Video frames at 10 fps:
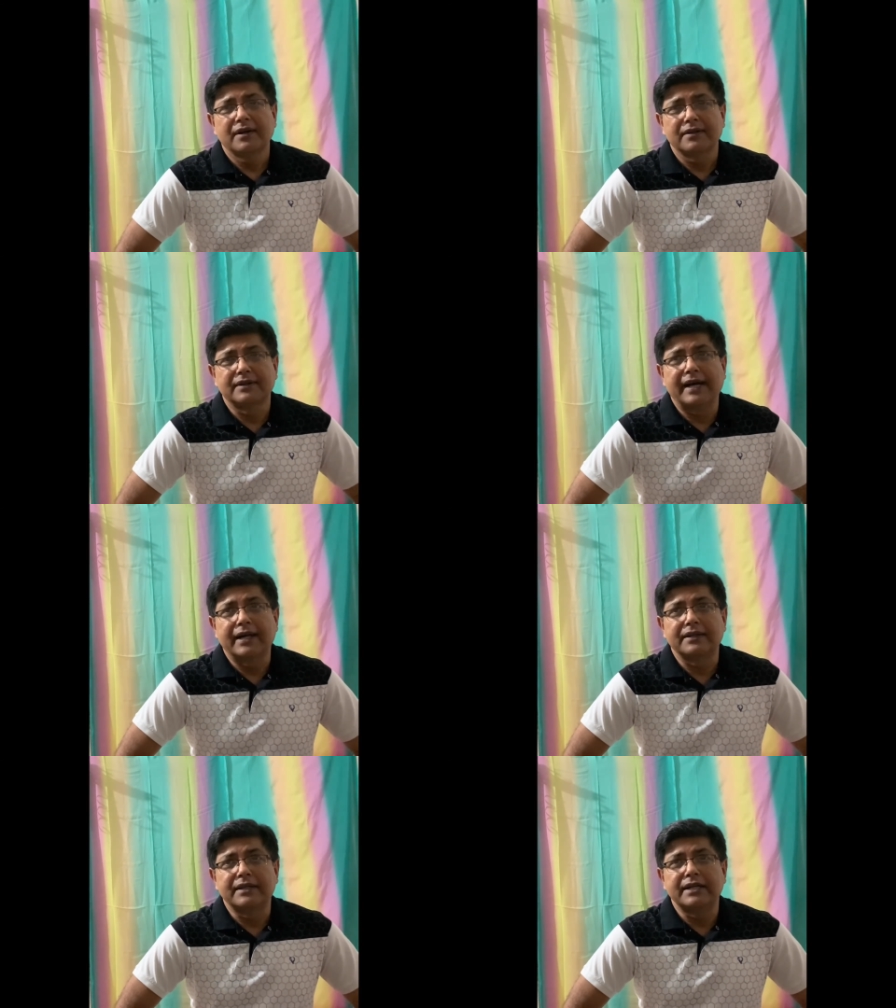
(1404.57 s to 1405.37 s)

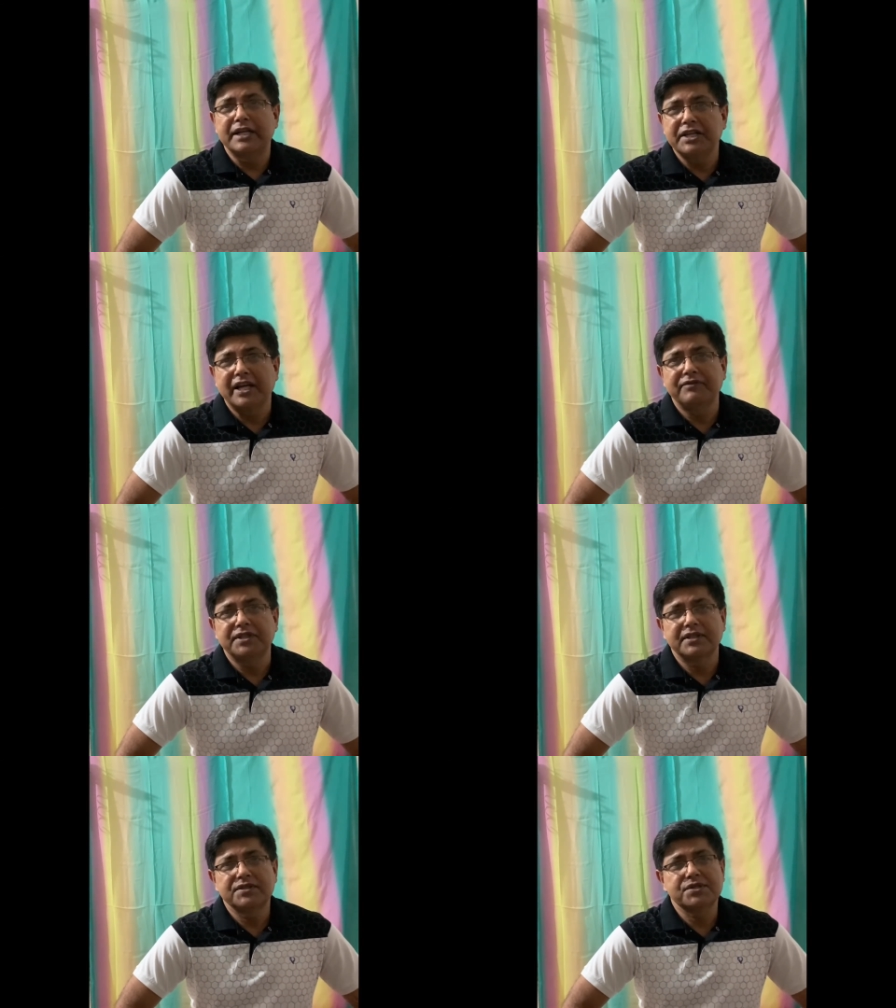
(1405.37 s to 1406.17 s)
that the
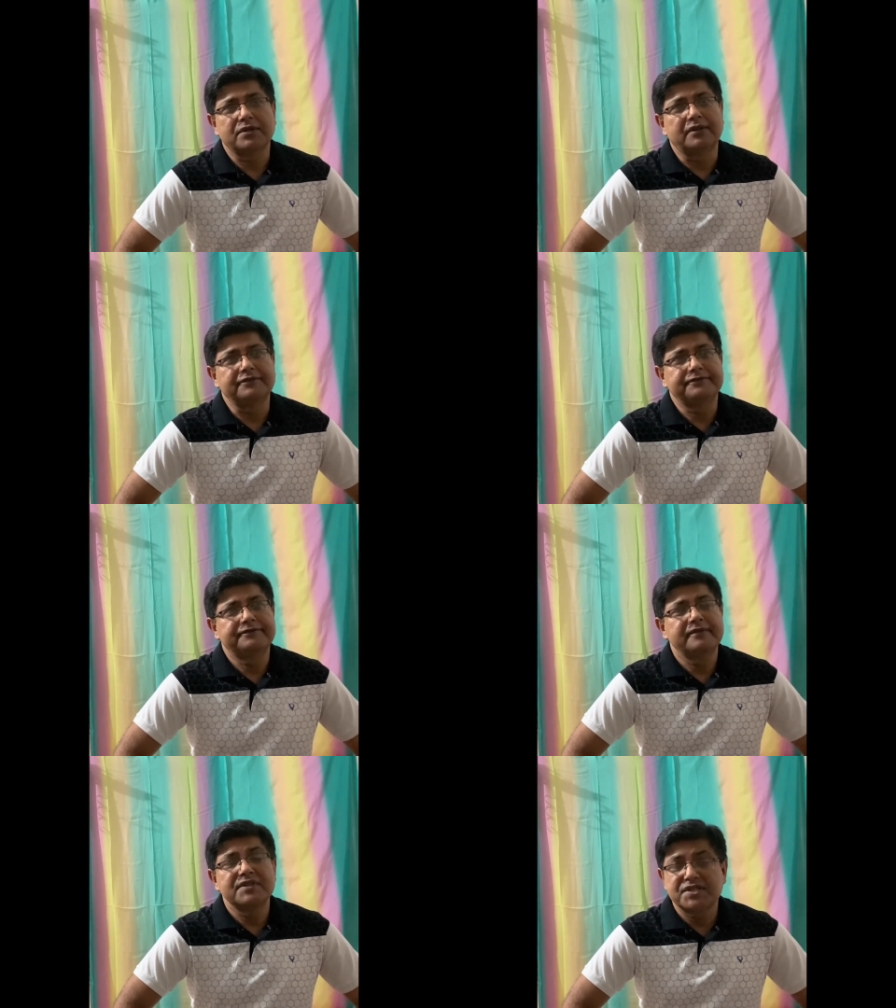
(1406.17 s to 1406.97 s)
inhabitants of
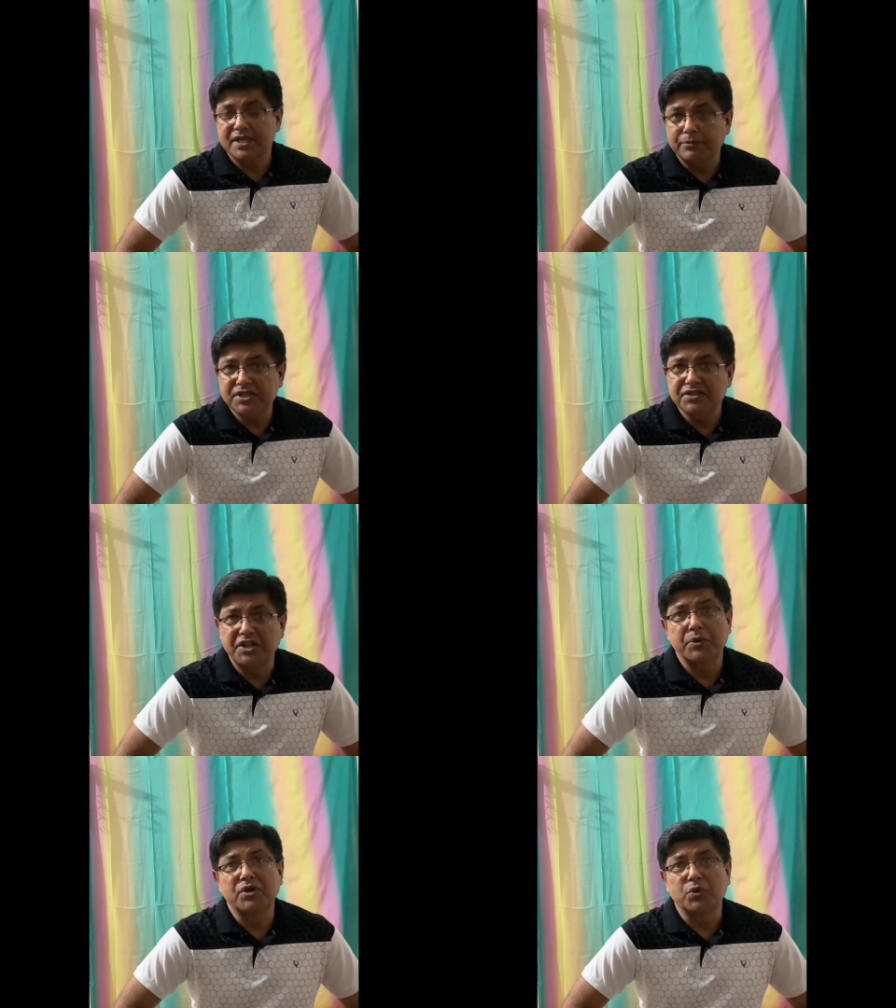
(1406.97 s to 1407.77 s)
Summit, they
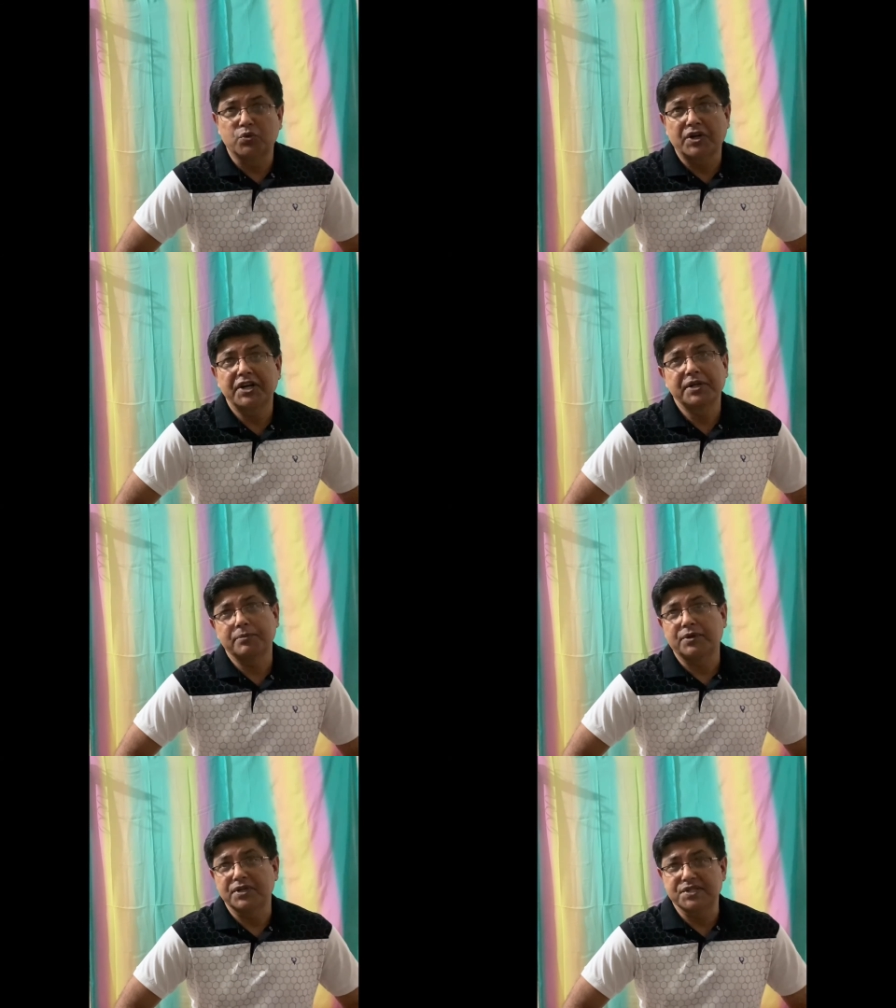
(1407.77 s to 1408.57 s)
were worried
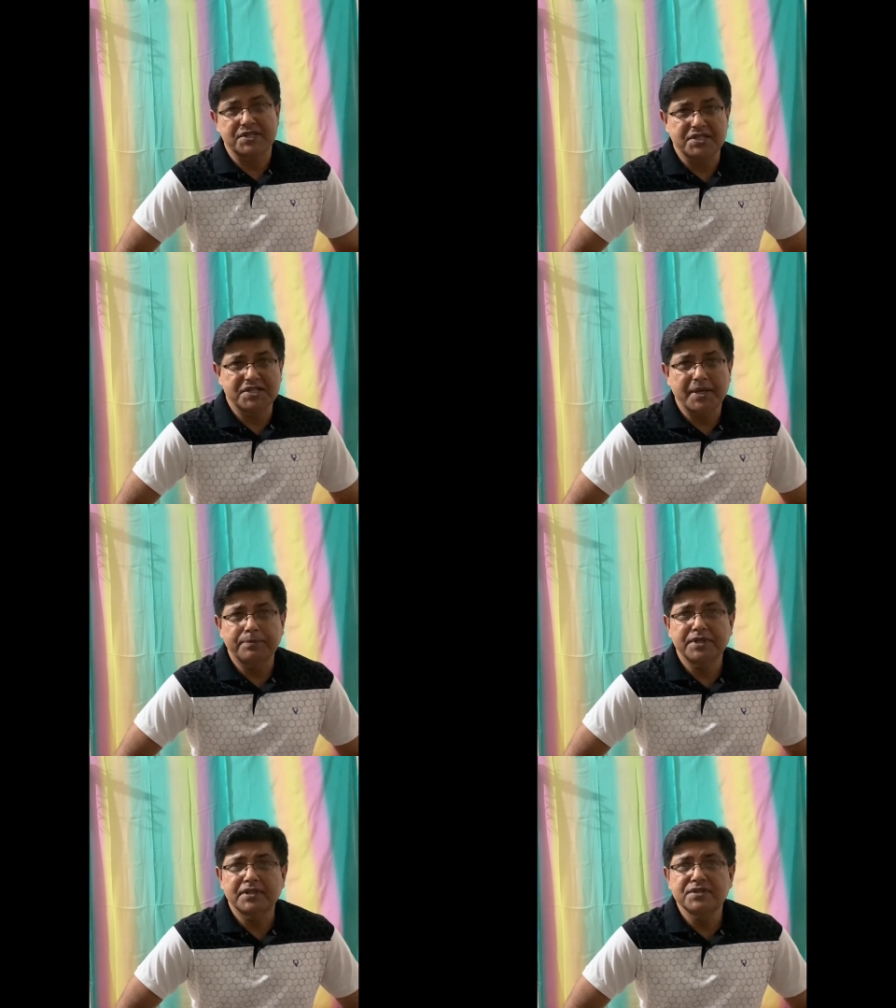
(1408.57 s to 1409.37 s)
about his
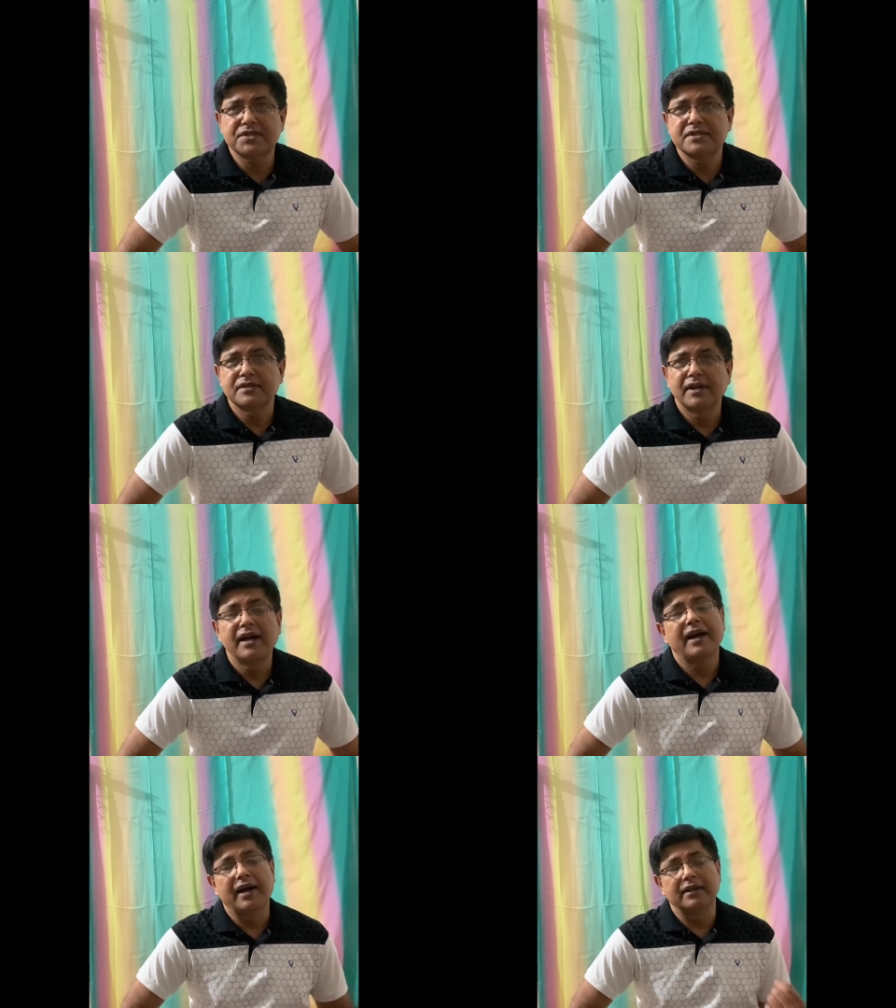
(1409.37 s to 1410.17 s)
disappearance,
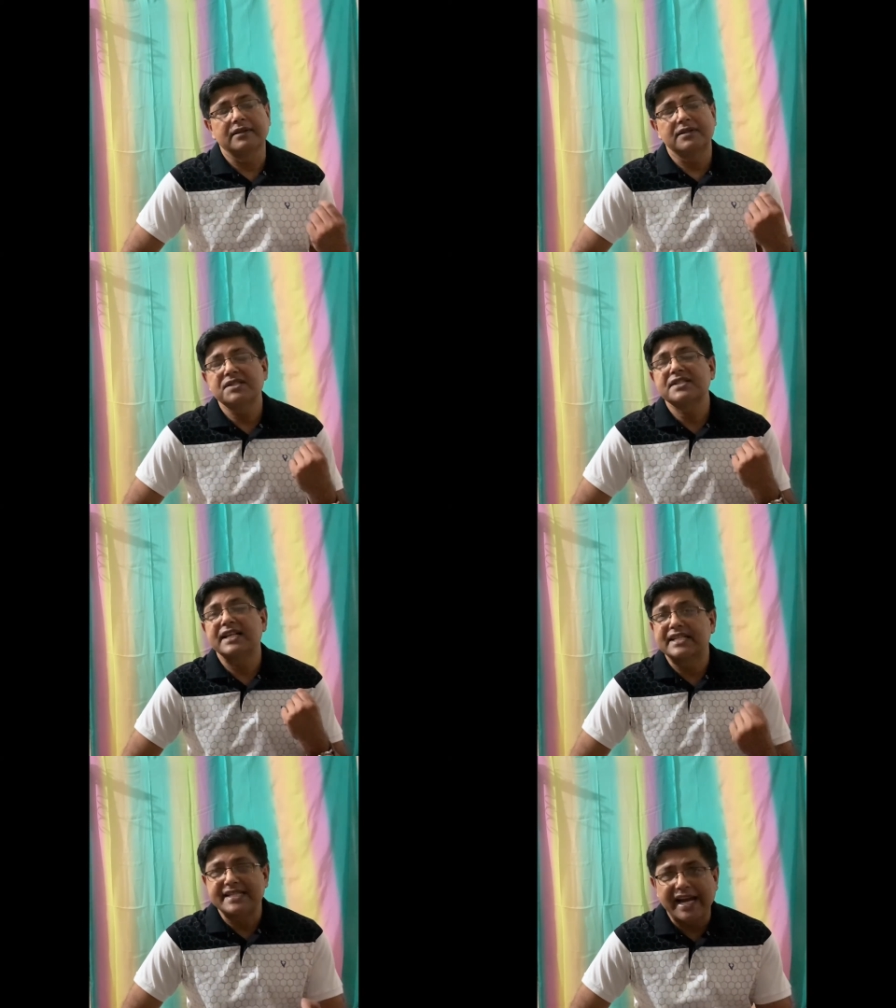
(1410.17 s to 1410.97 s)
and this is
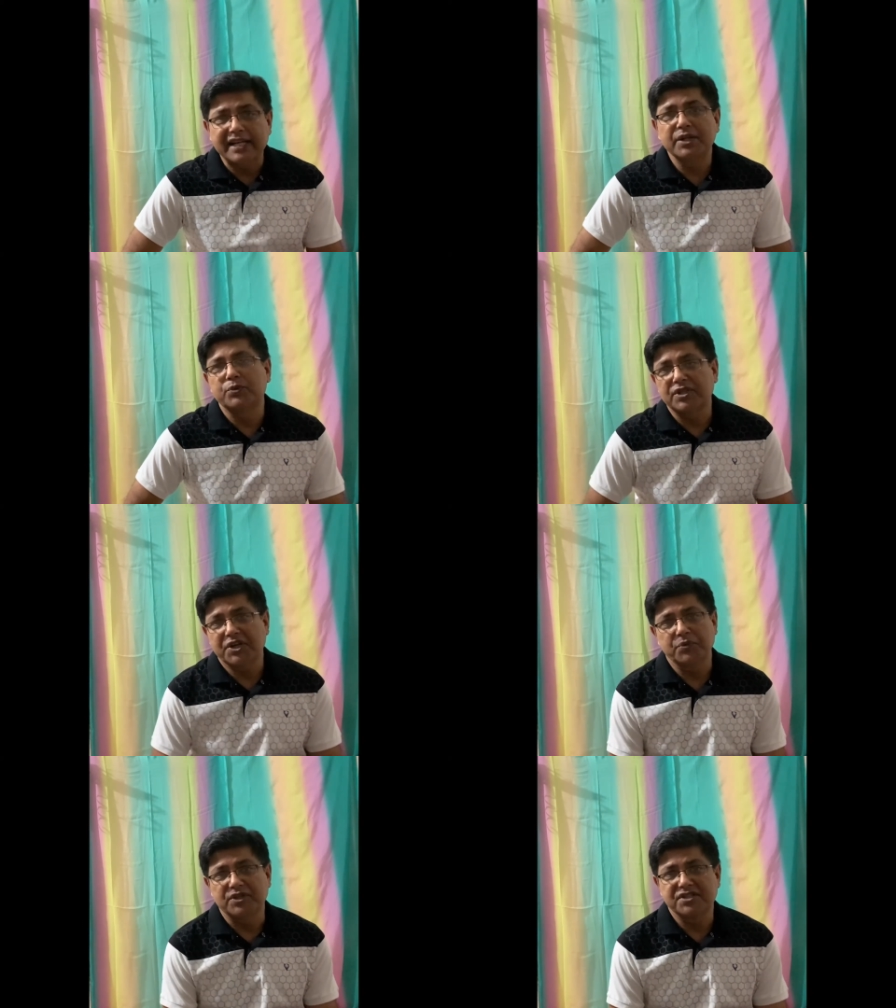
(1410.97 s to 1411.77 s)
exactly what he
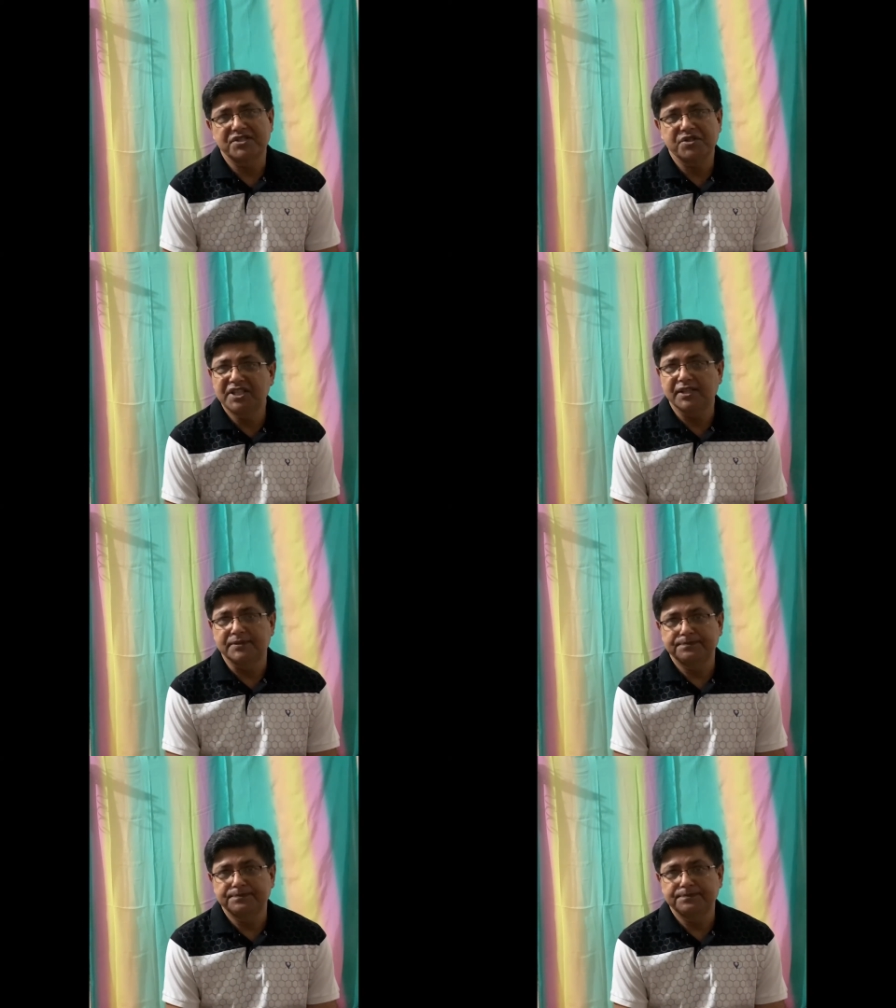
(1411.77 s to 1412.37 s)
wanted to hear.